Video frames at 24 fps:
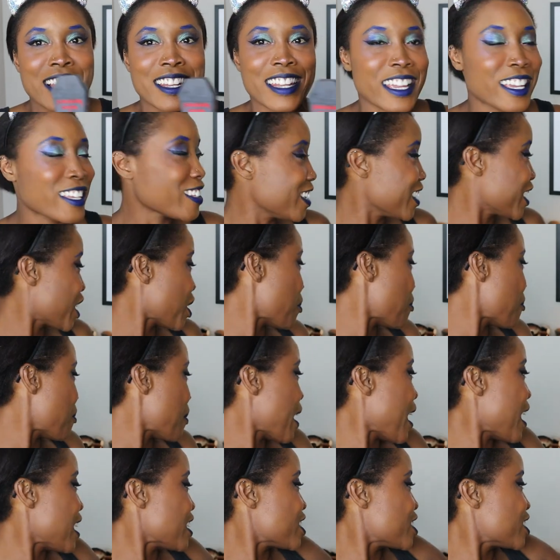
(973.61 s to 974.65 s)
Like, look, it
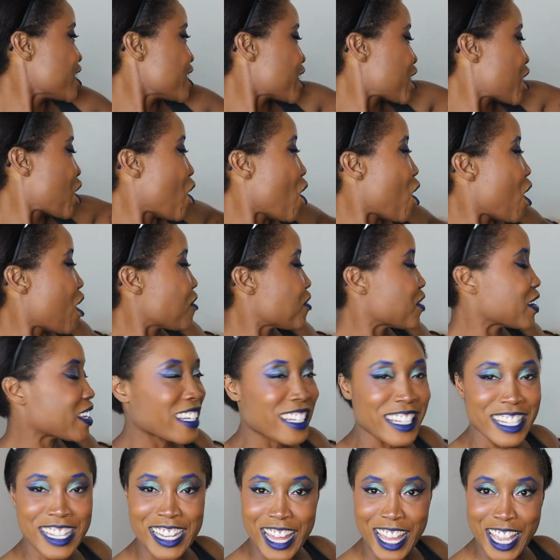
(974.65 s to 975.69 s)
matches the
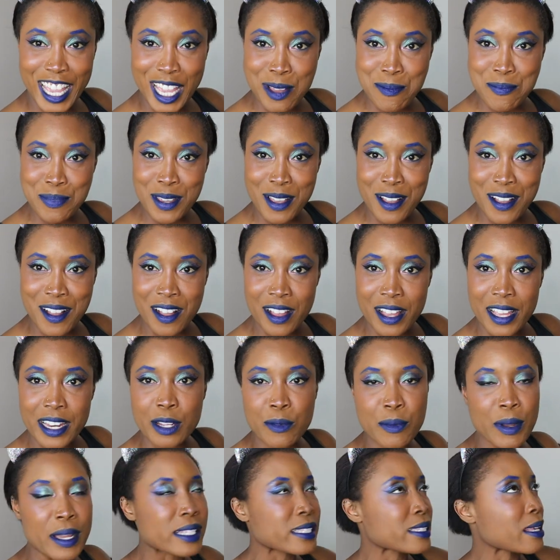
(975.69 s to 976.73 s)
coffin lamp, y'all.
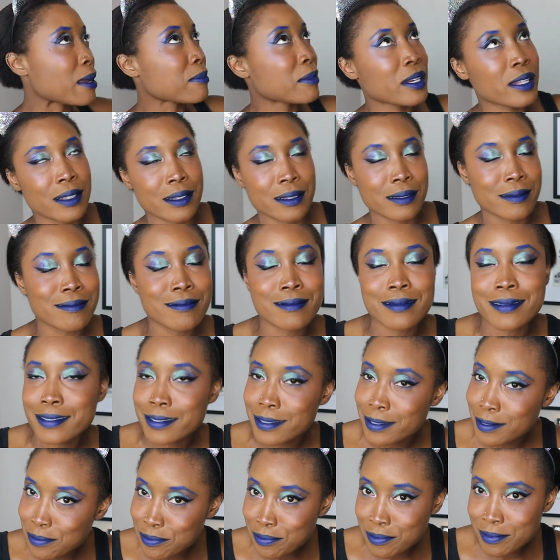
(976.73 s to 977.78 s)
Anyways, I'm gonna,
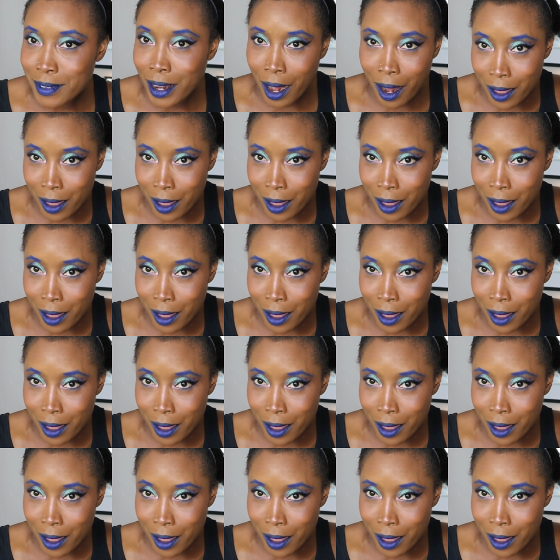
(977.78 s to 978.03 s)
uh